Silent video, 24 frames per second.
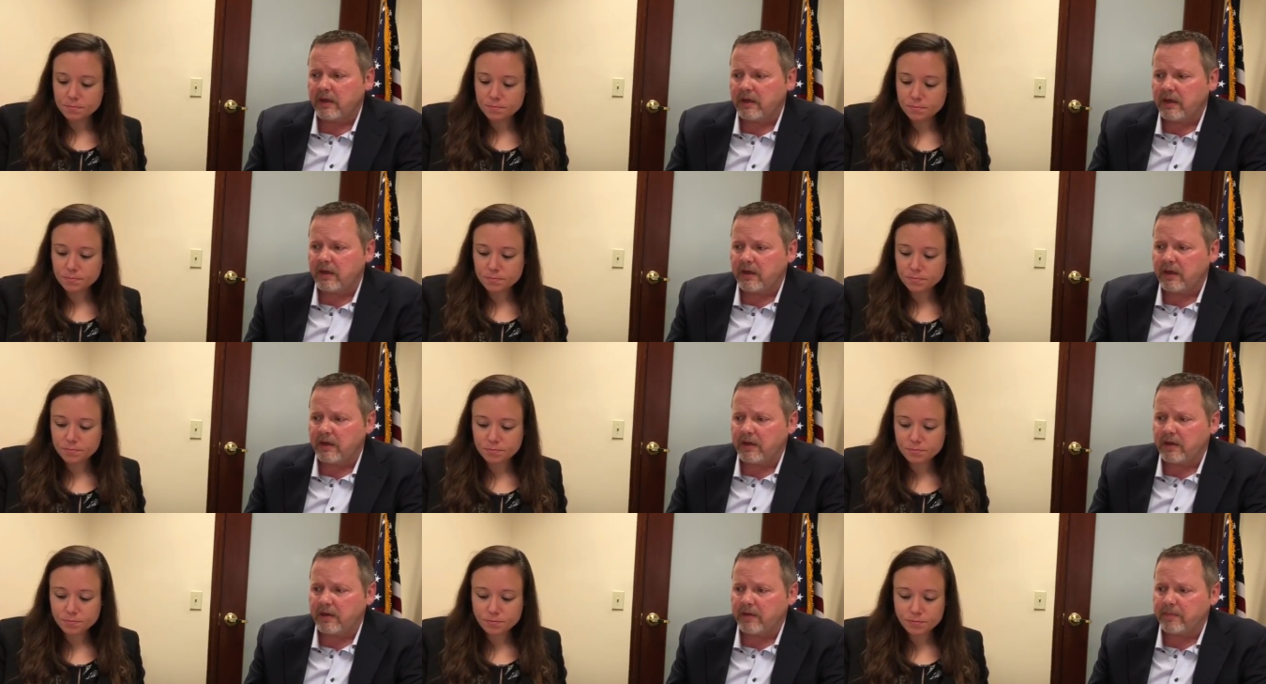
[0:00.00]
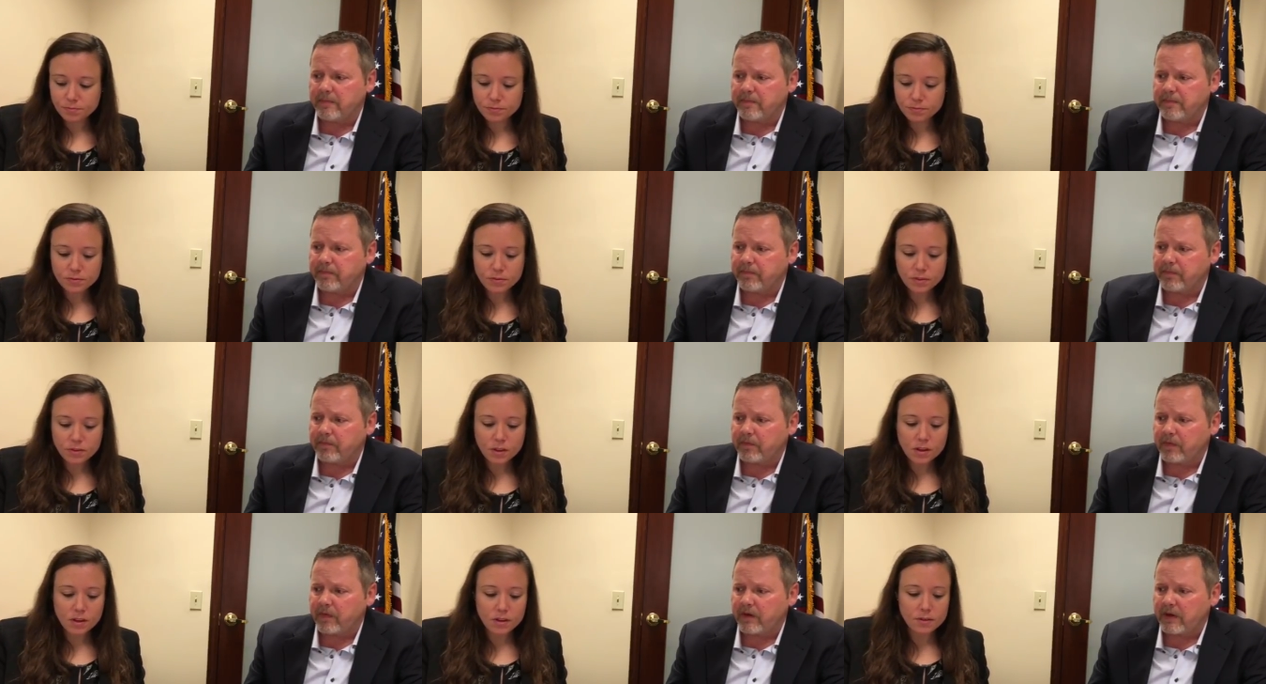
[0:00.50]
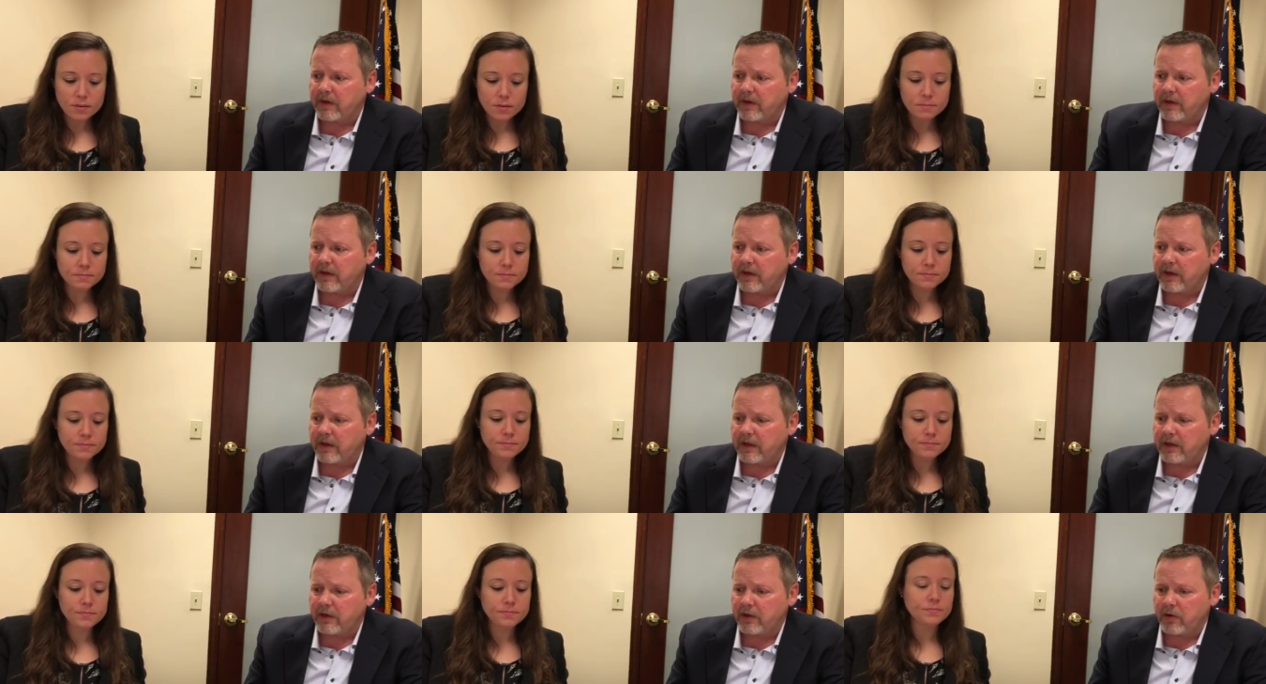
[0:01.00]
Speaker 1: um,
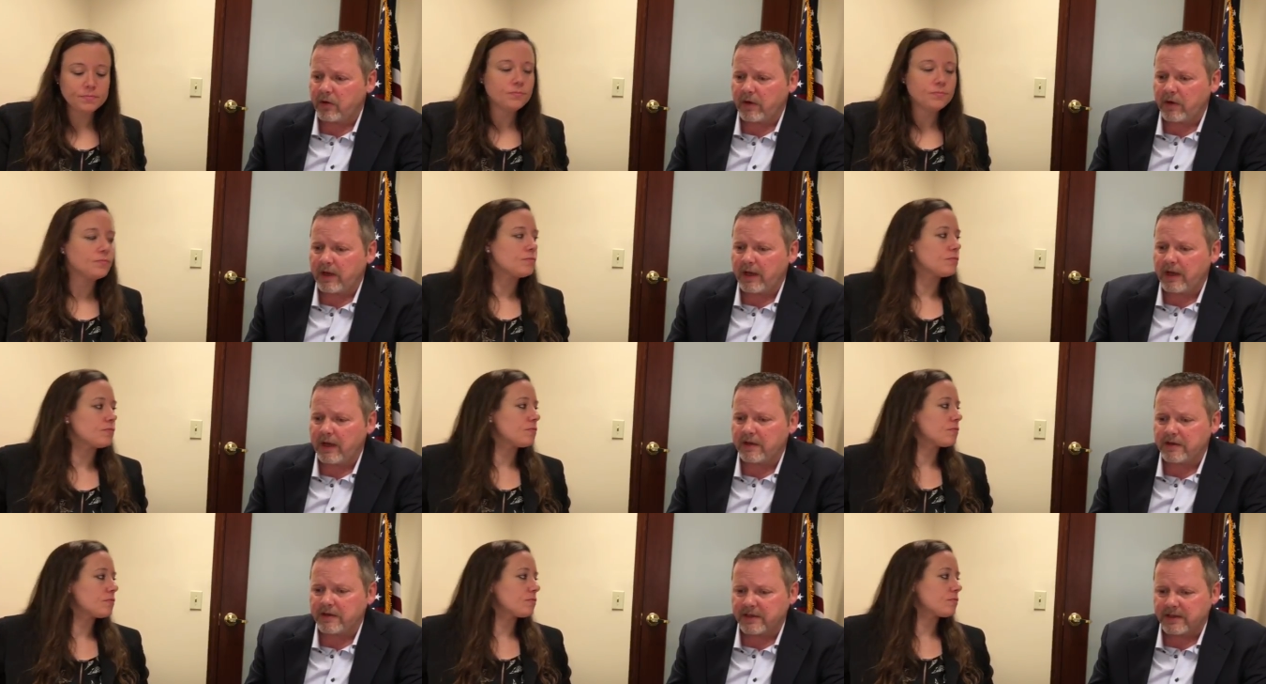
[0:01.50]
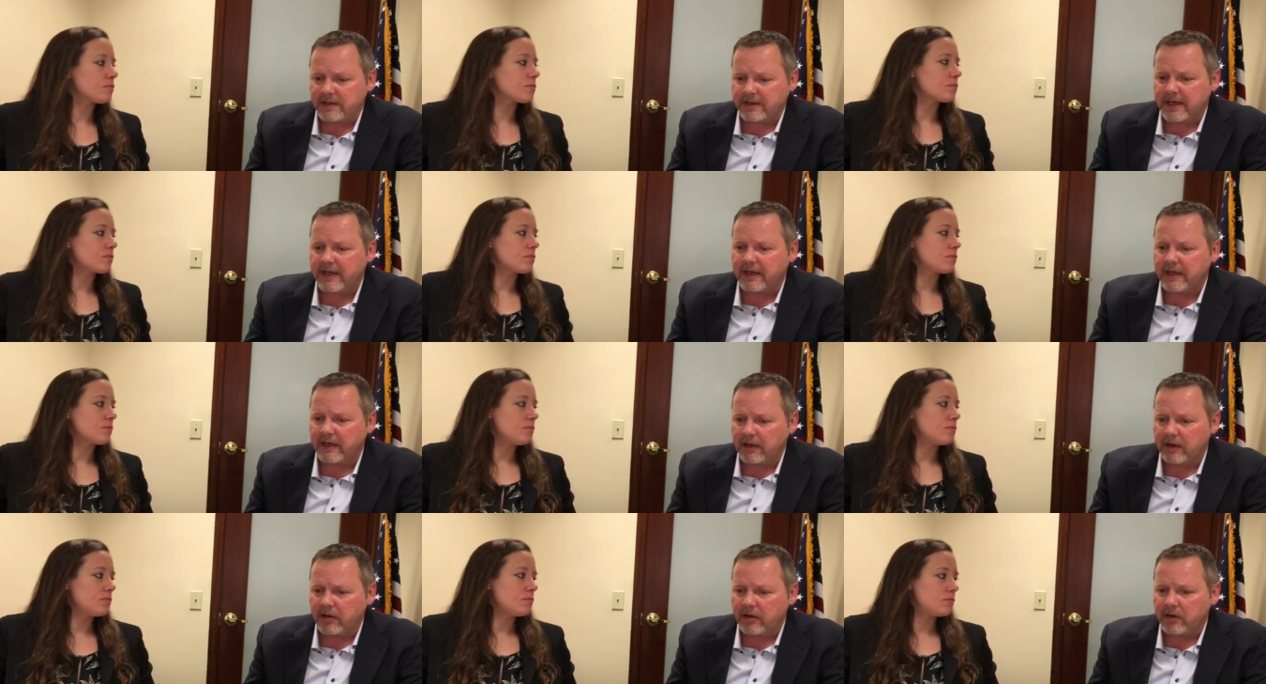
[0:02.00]
you know, and just taking